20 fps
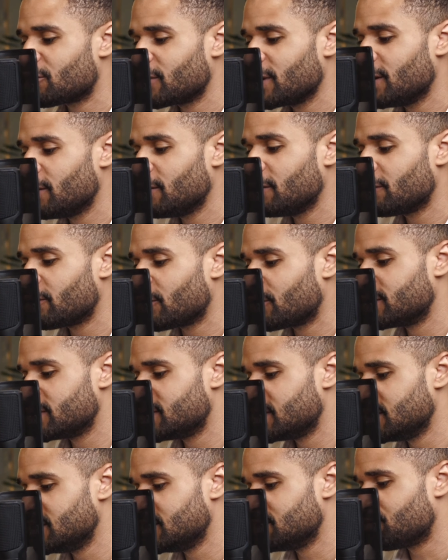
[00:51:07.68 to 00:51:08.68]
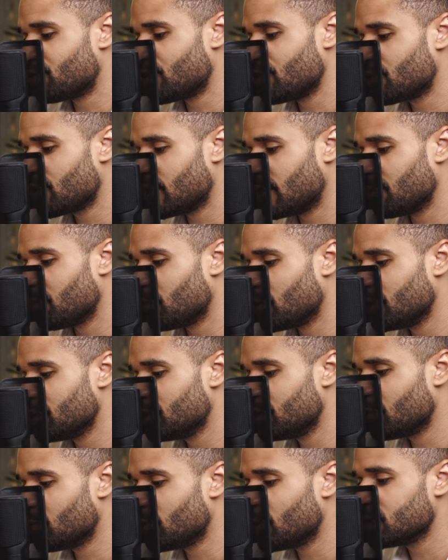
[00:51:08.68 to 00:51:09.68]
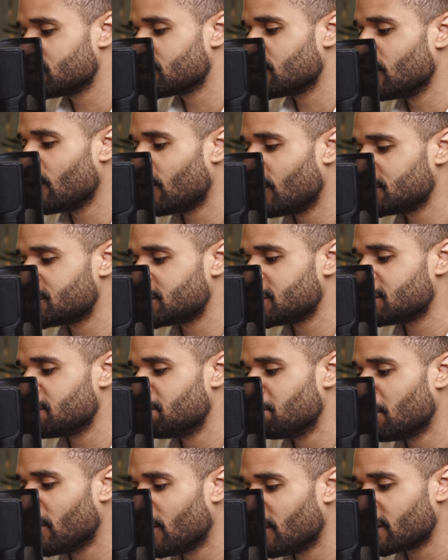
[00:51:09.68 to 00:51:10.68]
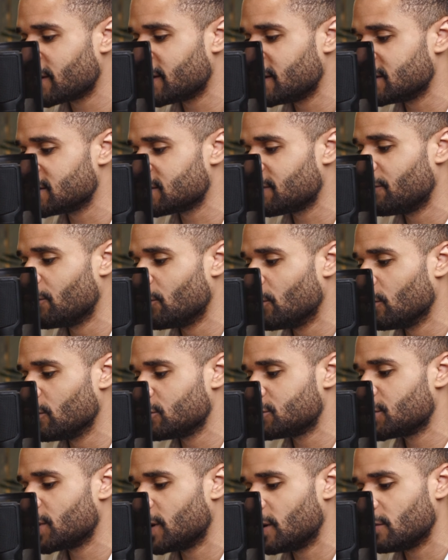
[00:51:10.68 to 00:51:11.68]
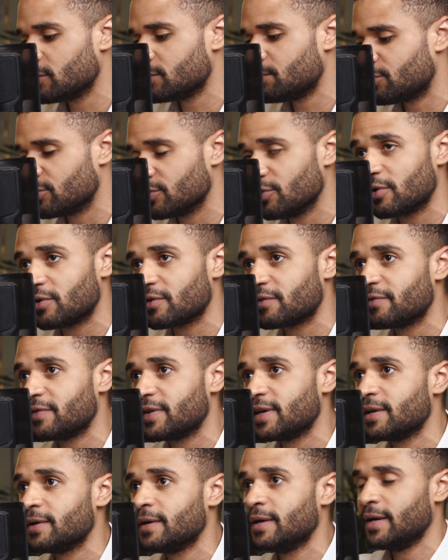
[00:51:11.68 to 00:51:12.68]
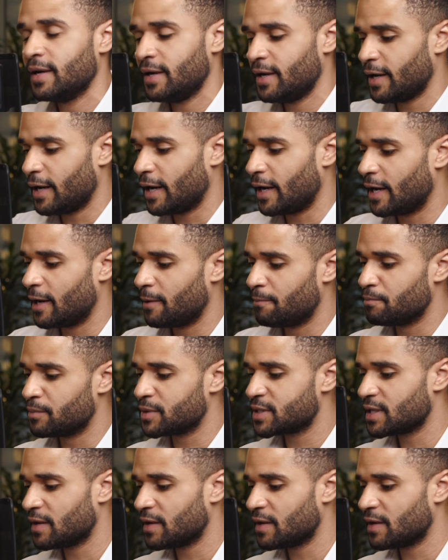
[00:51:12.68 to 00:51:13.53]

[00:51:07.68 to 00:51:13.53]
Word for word: Korea authorities broke up one of the world's largest markets for child pornography. Um,